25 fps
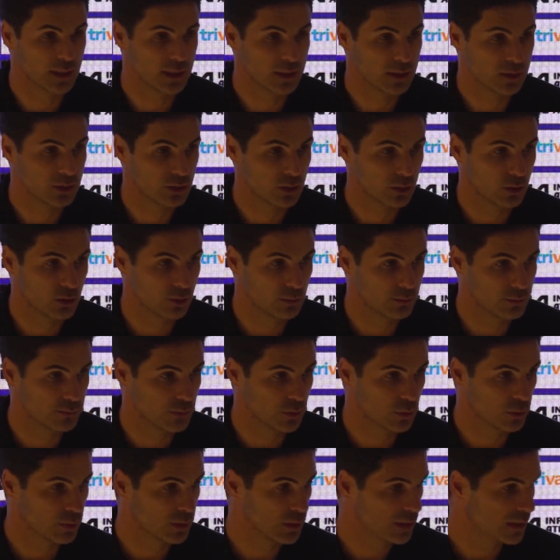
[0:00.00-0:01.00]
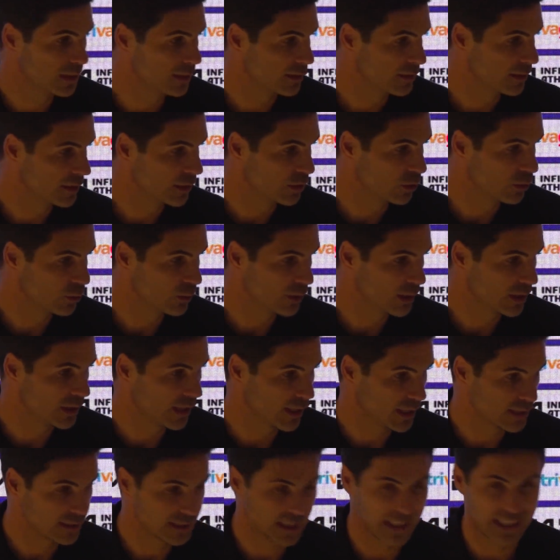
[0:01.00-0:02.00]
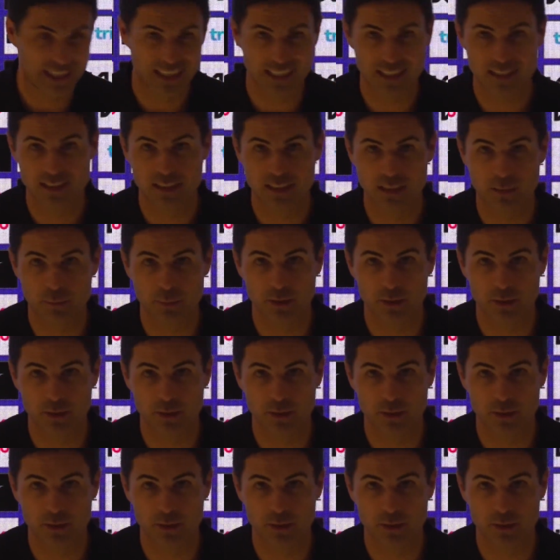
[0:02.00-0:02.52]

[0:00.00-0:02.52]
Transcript: So obviously he already had legacy,